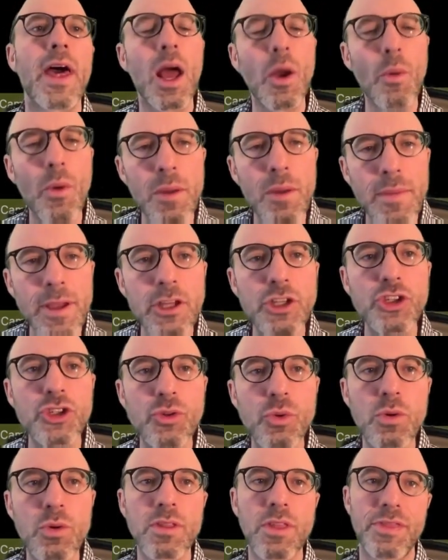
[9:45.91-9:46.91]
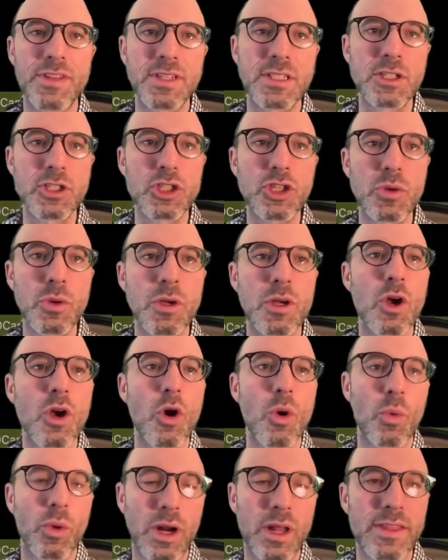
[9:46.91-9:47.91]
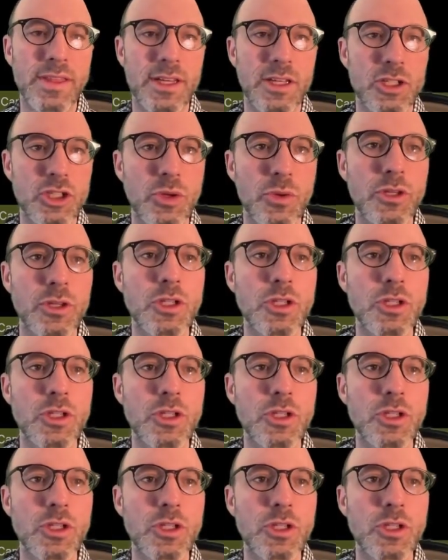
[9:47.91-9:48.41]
I want to make sure that this is doing what I think it's doing.